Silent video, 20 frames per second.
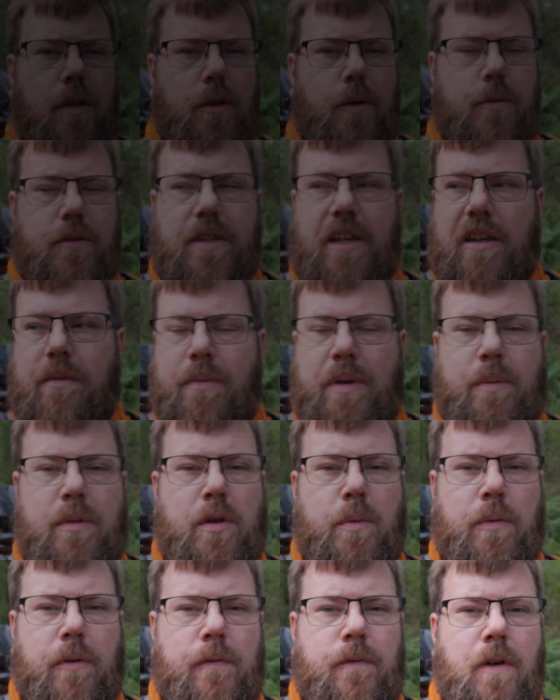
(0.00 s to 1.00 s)
So Steve picked me
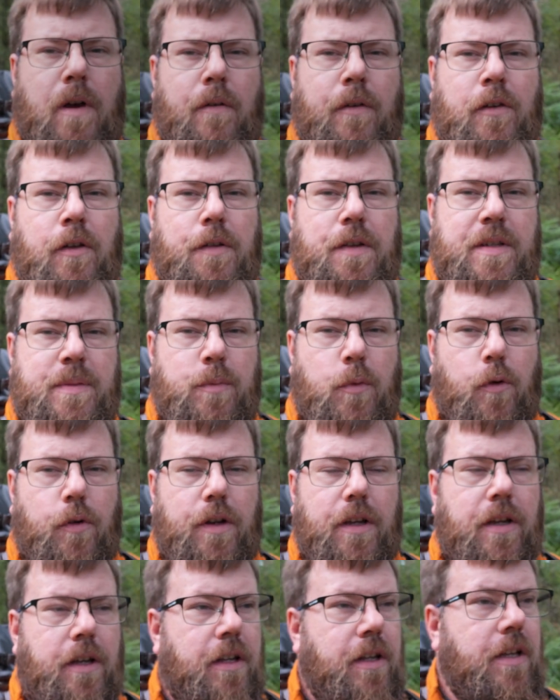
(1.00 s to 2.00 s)
up at 5 o'clock this
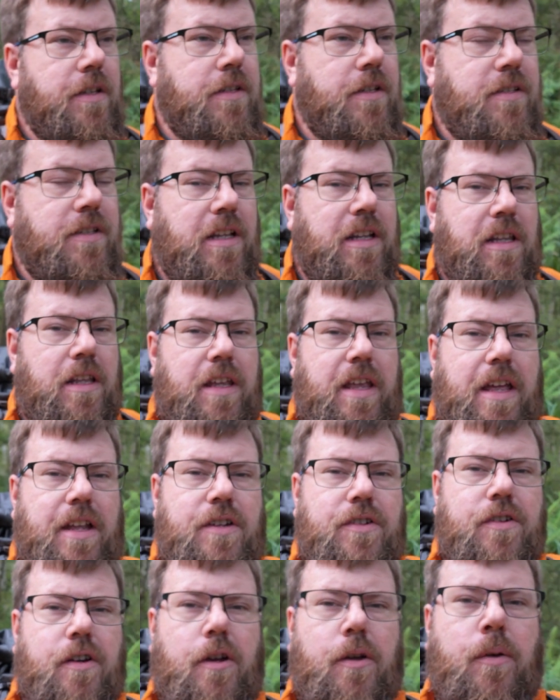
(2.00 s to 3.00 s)
morning, and as I said in the
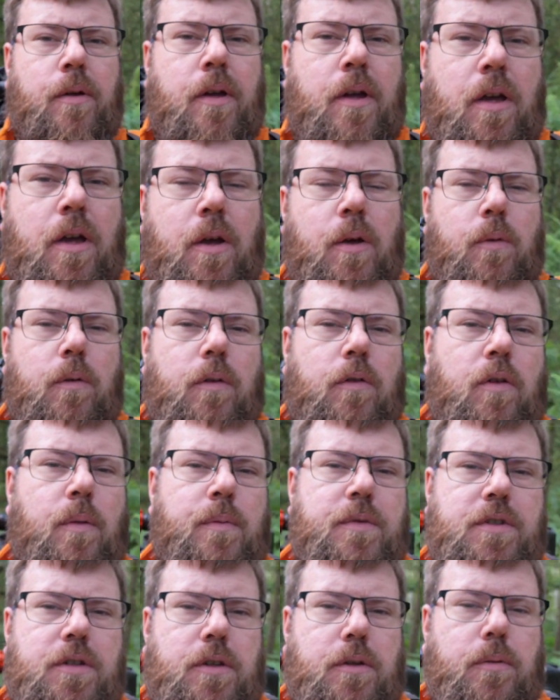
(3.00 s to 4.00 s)
intro, I've
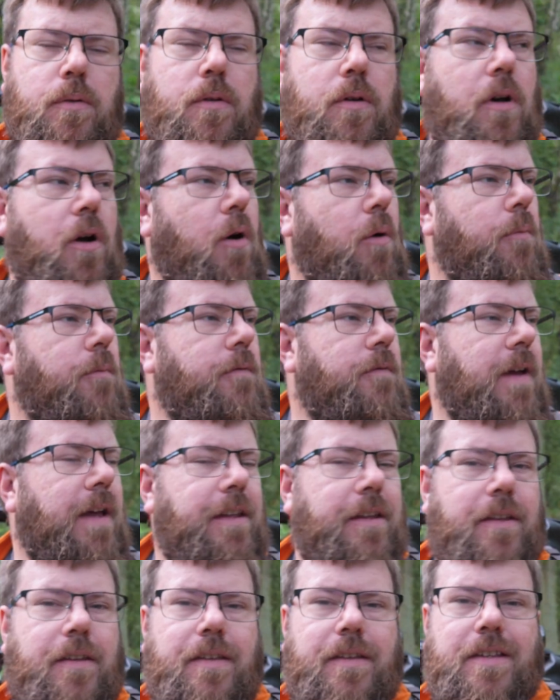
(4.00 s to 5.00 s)
come to Holme
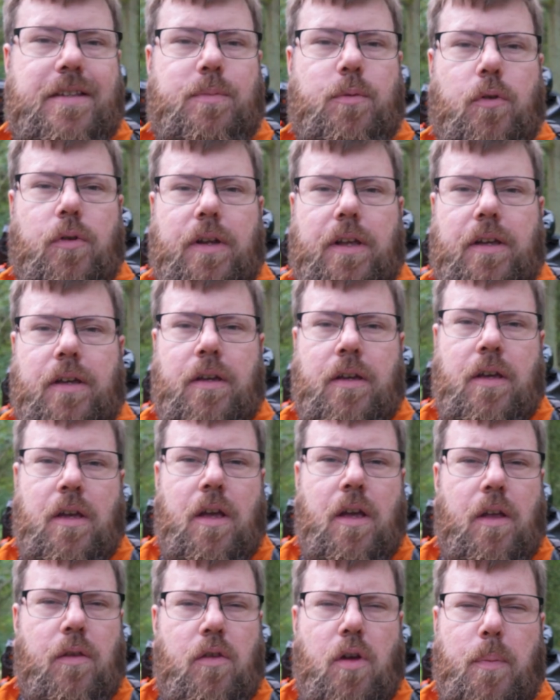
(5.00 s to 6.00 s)
Fen this morning.
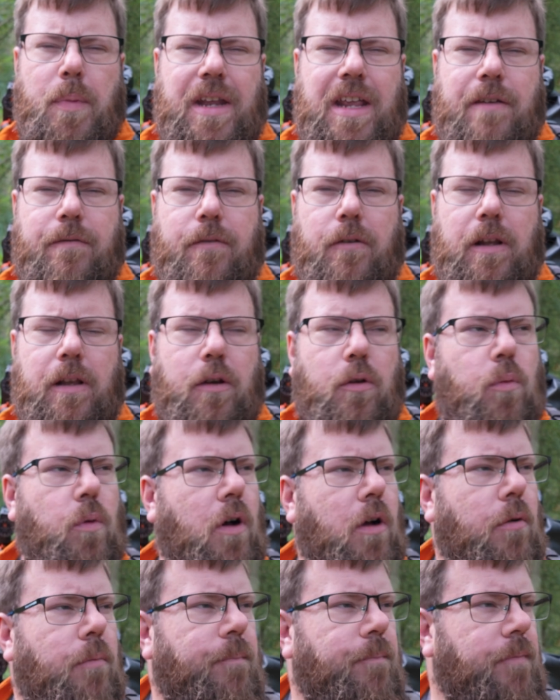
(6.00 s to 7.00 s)
Not been here for a little
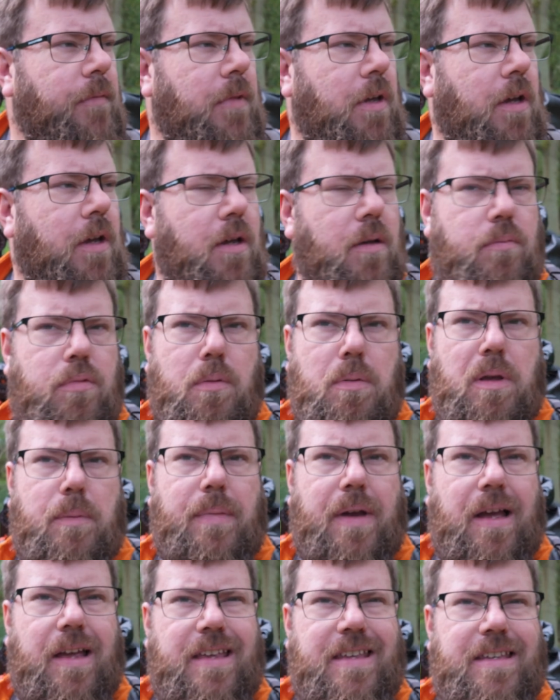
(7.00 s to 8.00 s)
while, probably
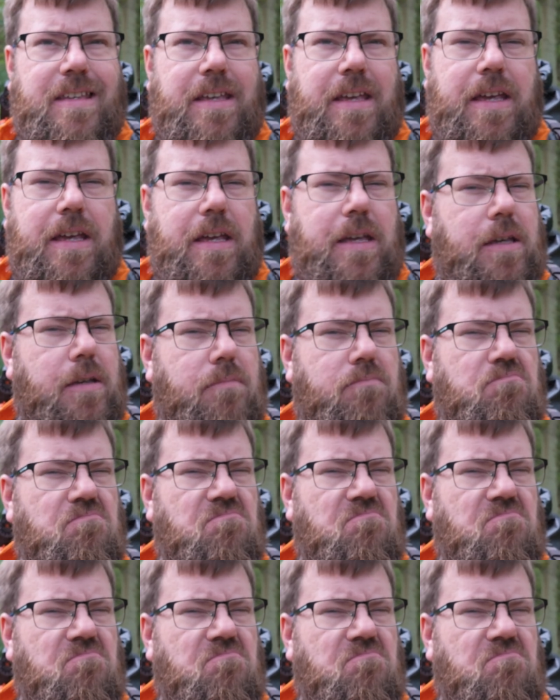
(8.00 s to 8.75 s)
about a year